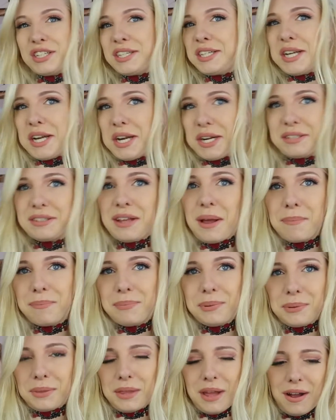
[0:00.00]
just an
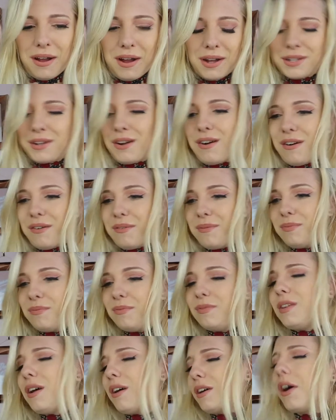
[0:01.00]
example that I
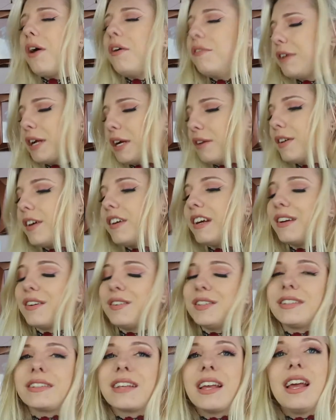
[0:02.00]
can't think of any
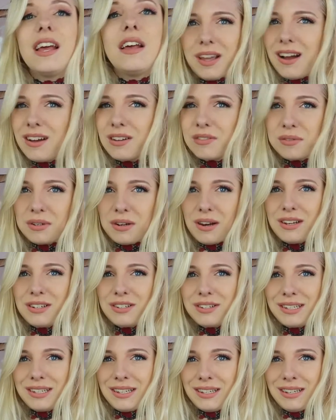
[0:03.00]
others. Girls will
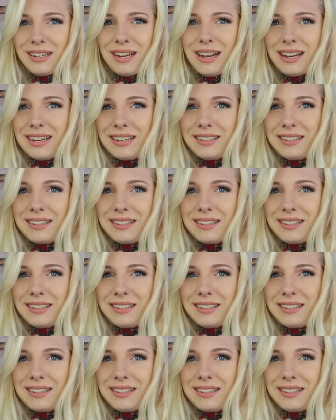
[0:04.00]
literally